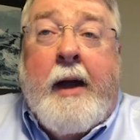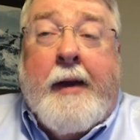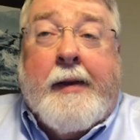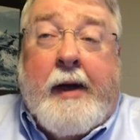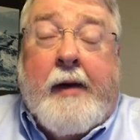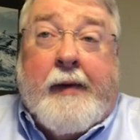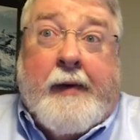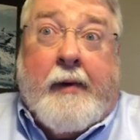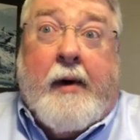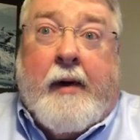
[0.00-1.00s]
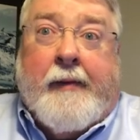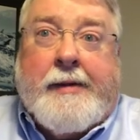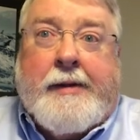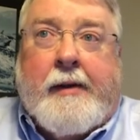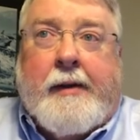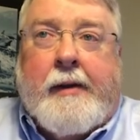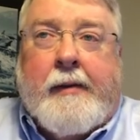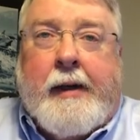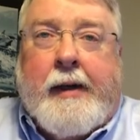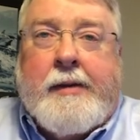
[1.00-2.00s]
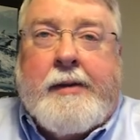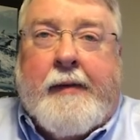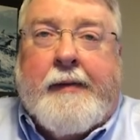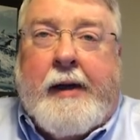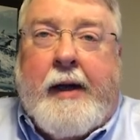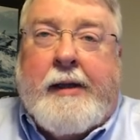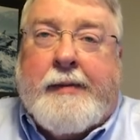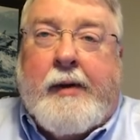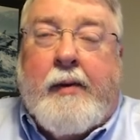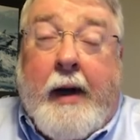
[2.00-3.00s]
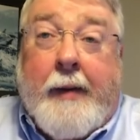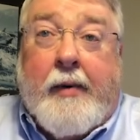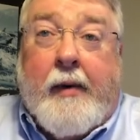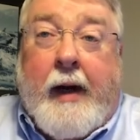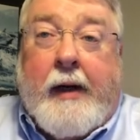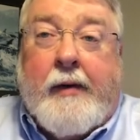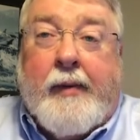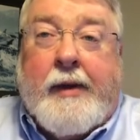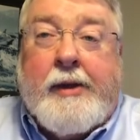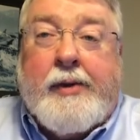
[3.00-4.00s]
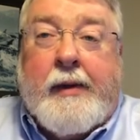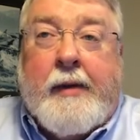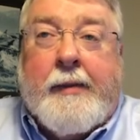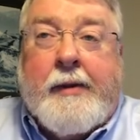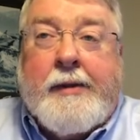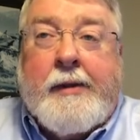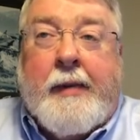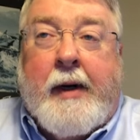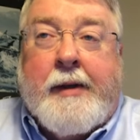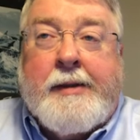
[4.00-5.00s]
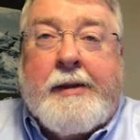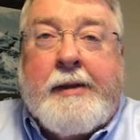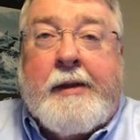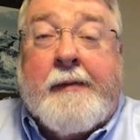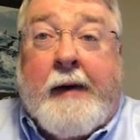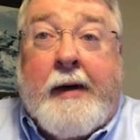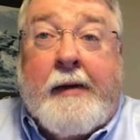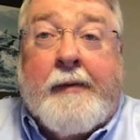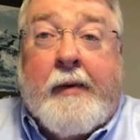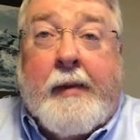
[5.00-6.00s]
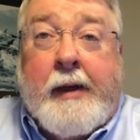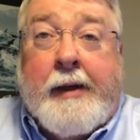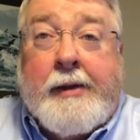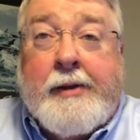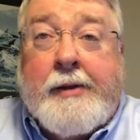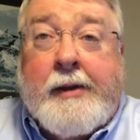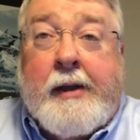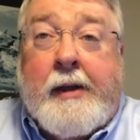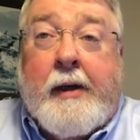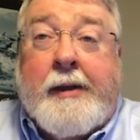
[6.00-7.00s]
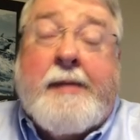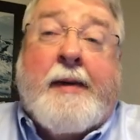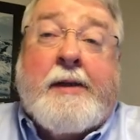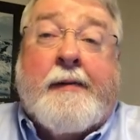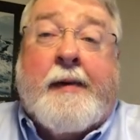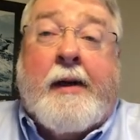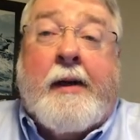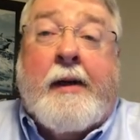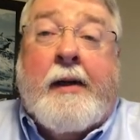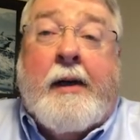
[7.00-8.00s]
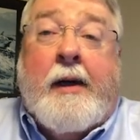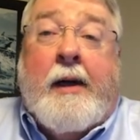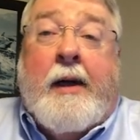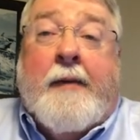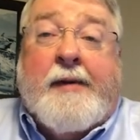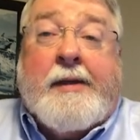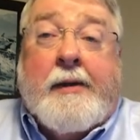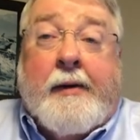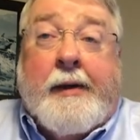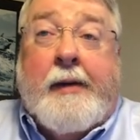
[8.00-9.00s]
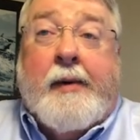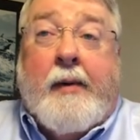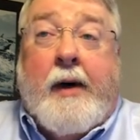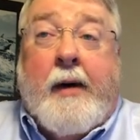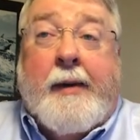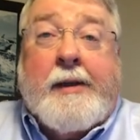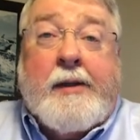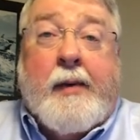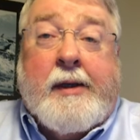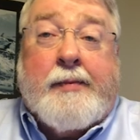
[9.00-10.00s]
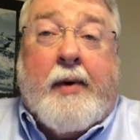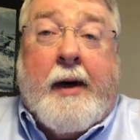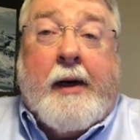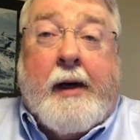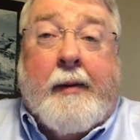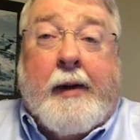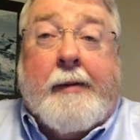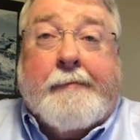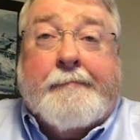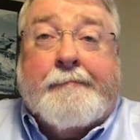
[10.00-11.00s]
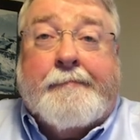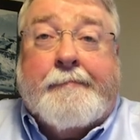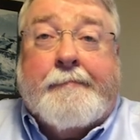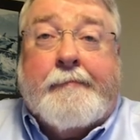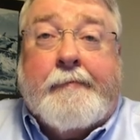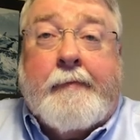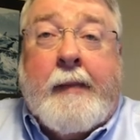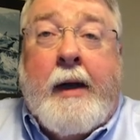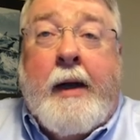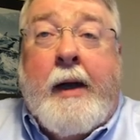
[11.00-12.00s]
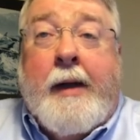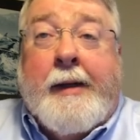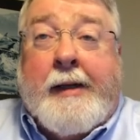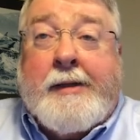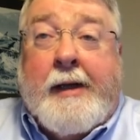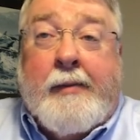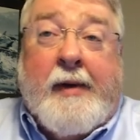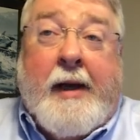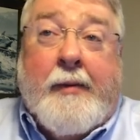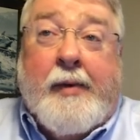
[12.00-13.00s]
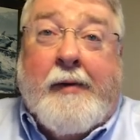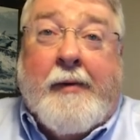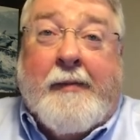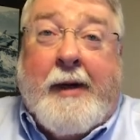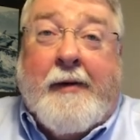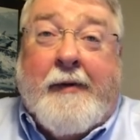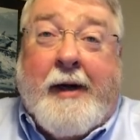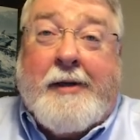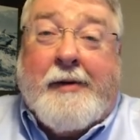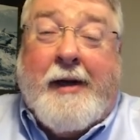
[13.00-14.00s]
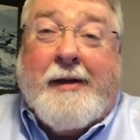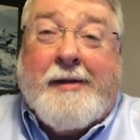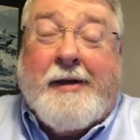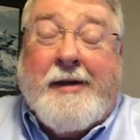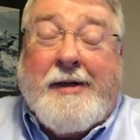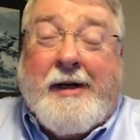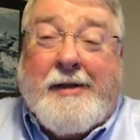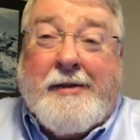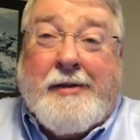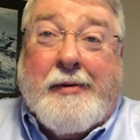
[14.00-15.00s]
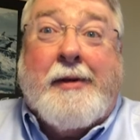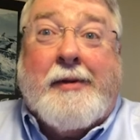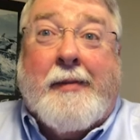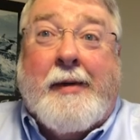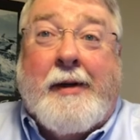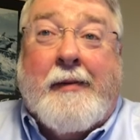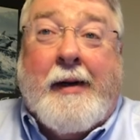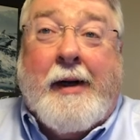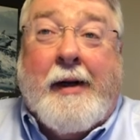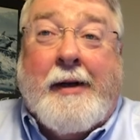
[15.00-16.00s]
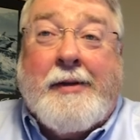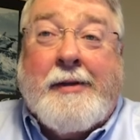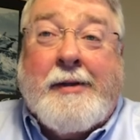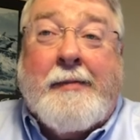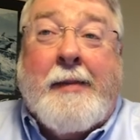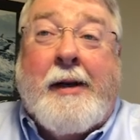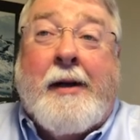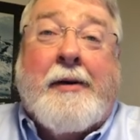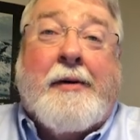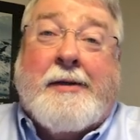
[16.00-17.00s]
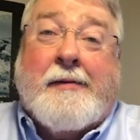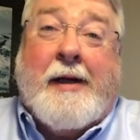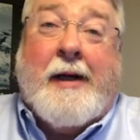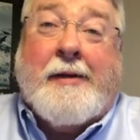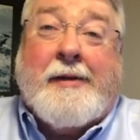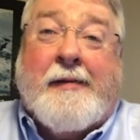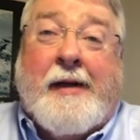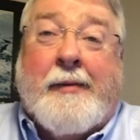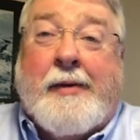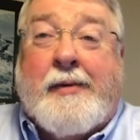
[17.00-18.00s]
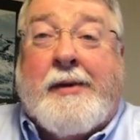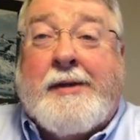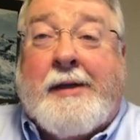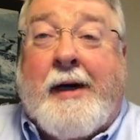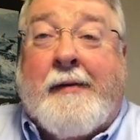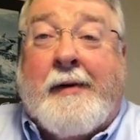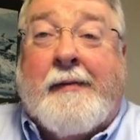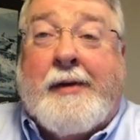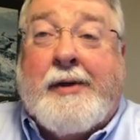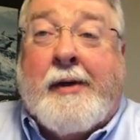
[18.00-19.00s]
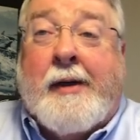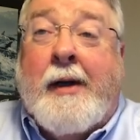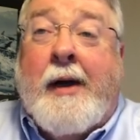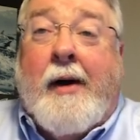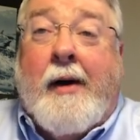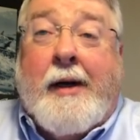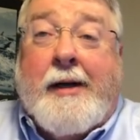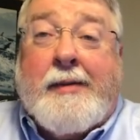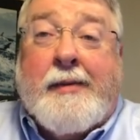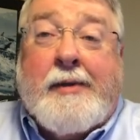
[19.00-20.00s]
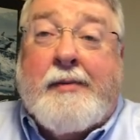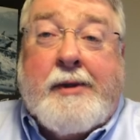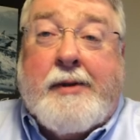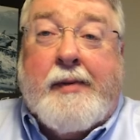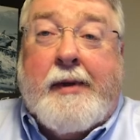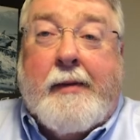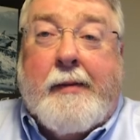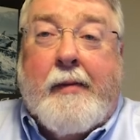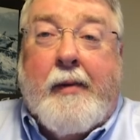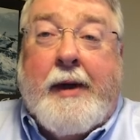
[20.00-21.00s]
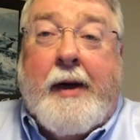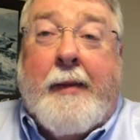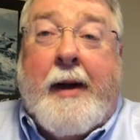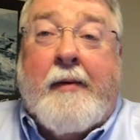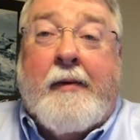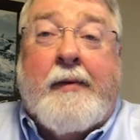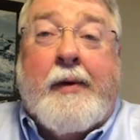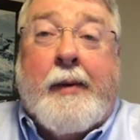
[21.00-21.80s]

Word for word: And thankfully for all of us here in the US, the FDA has been quite proactive with issuing emergency policies that define the formulations and clearly specify facility requirements as well as product labeling. That said, we had to move from manufacturing hand sanitizers to interpreting the regulations and make hundreds of gallons available to our staff and eventually our customers, which within a matter of a few